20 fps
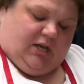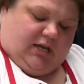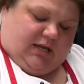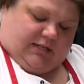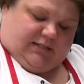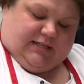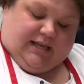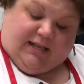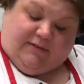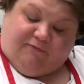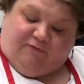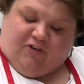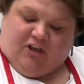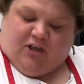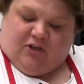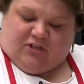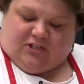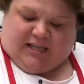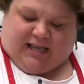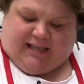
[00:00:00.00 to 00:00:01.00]
It
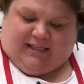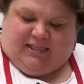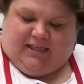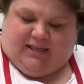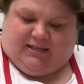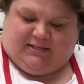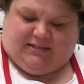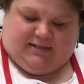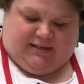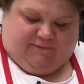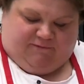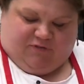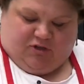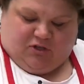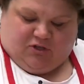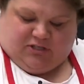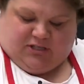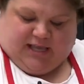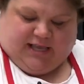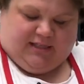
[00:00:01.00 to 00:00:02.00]
feels like this. It
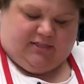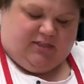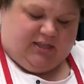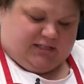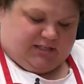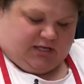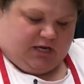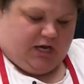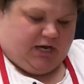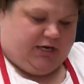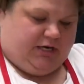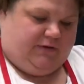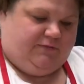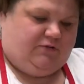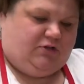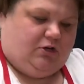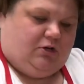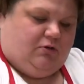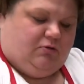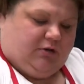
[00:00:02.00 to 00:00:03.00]
feels like this kind
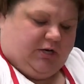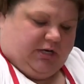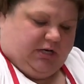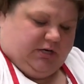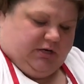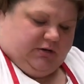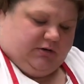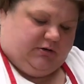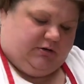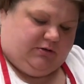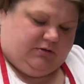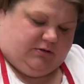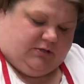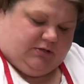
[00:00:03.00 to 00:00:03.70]
of dough right here.